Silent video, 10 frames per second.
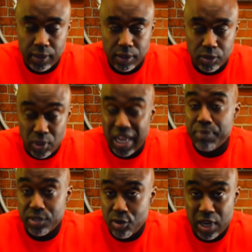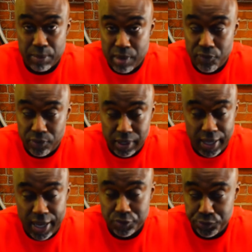one I've been talking about for the
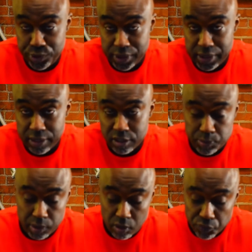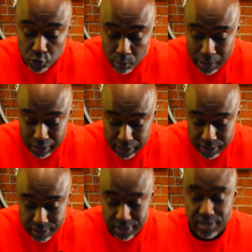last few years. It's been on a few of my
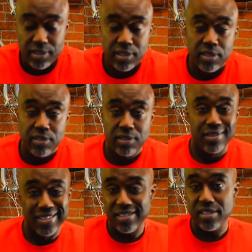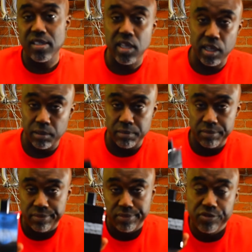lists, and this is, this is
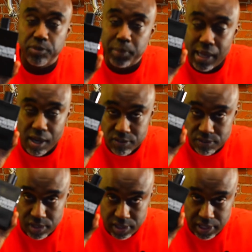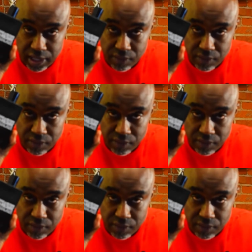him from the house of Zadig